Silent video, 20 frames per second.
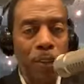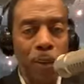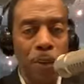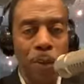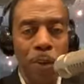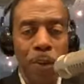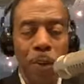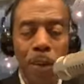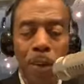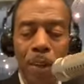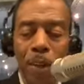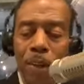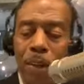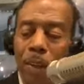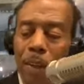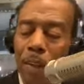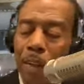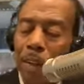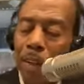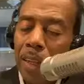you're doing,
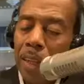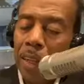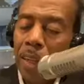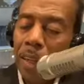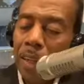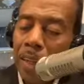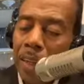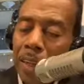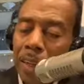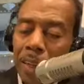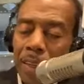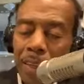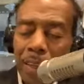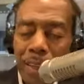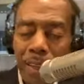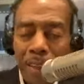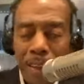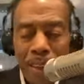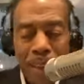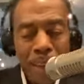
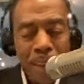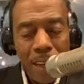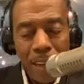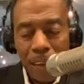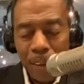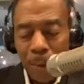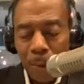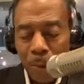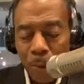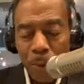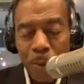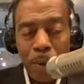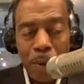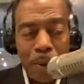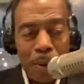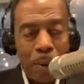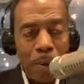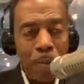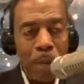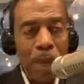you can't go
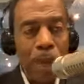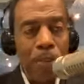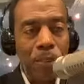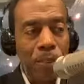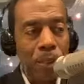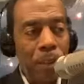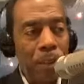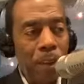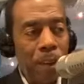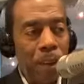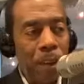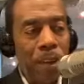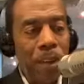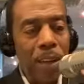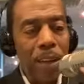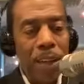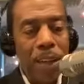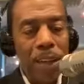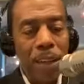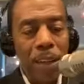wrong by
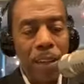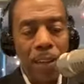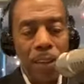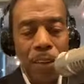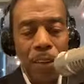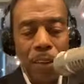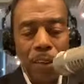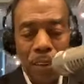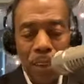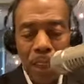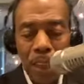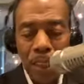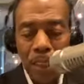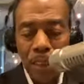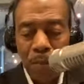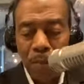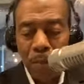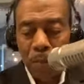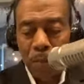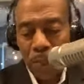starting a
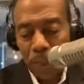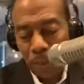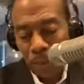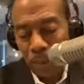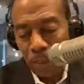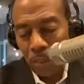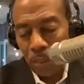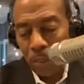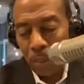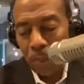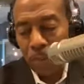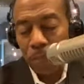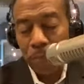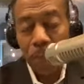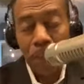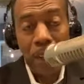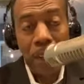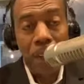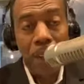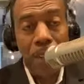successful business.
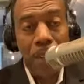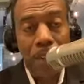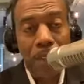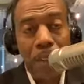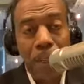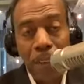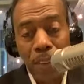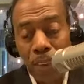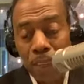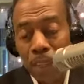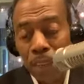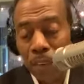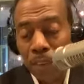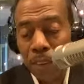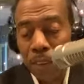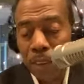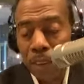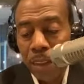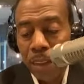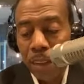And success
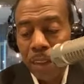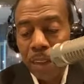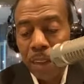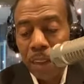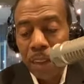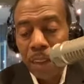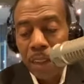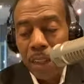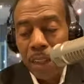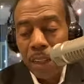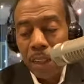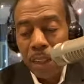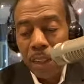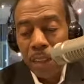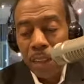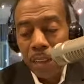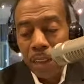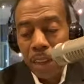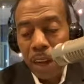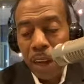
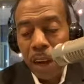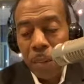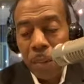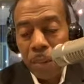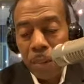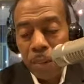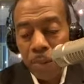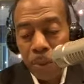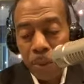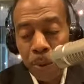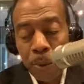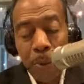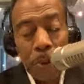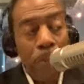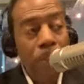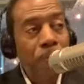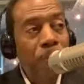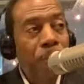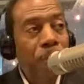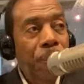is the operative word.